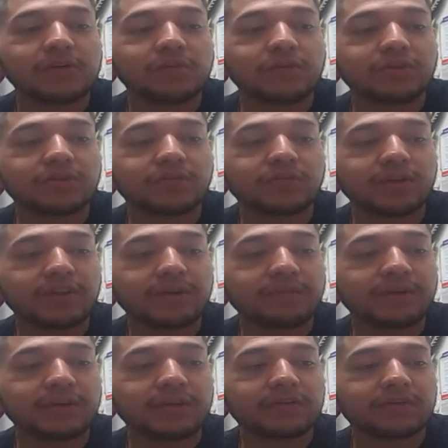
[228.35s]
We should really
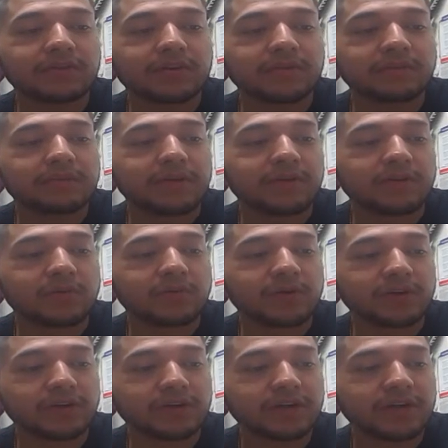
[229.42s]
be installing better
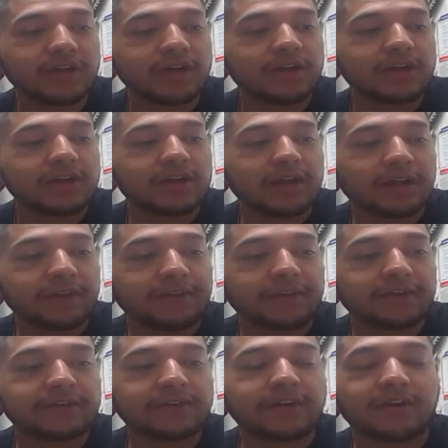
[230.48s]
work
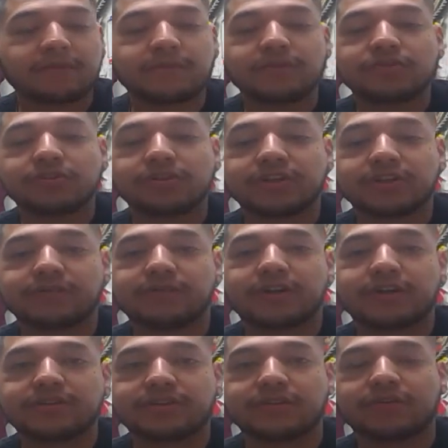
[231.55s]
ethics in our future
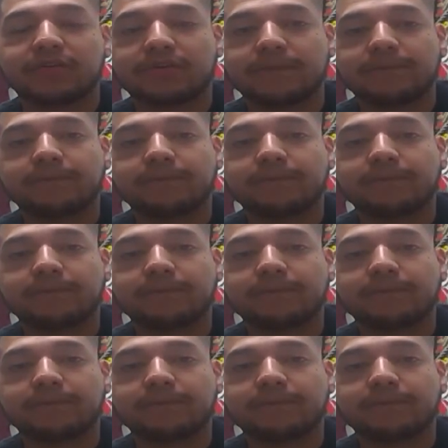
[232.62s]
generations.